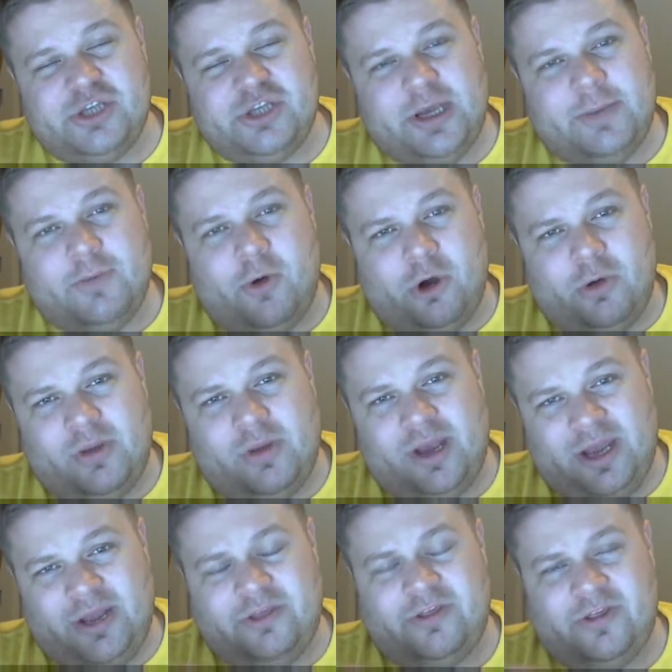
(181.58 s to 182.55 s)
anymore, but it
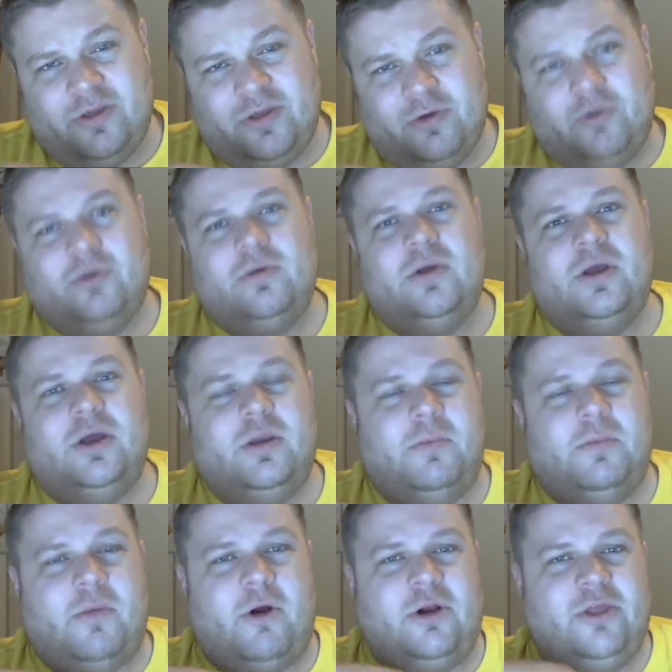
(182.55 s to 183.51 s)
is still
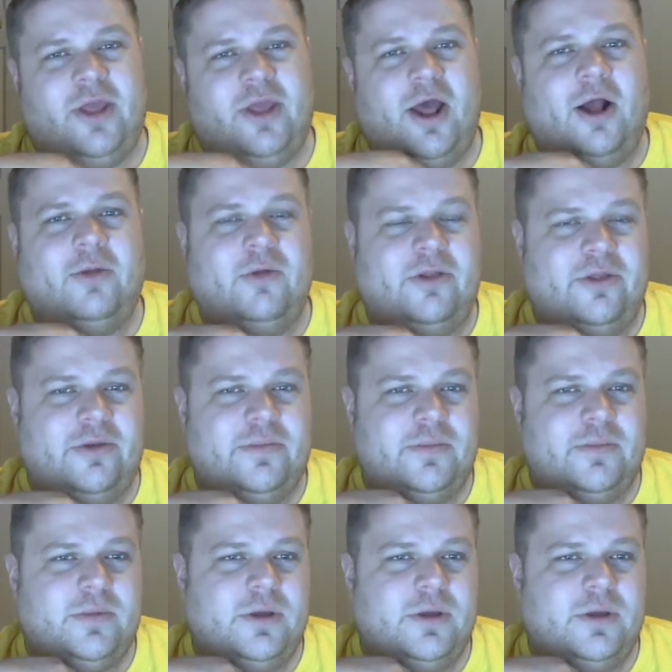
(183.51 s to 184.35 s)
part of the algorithm.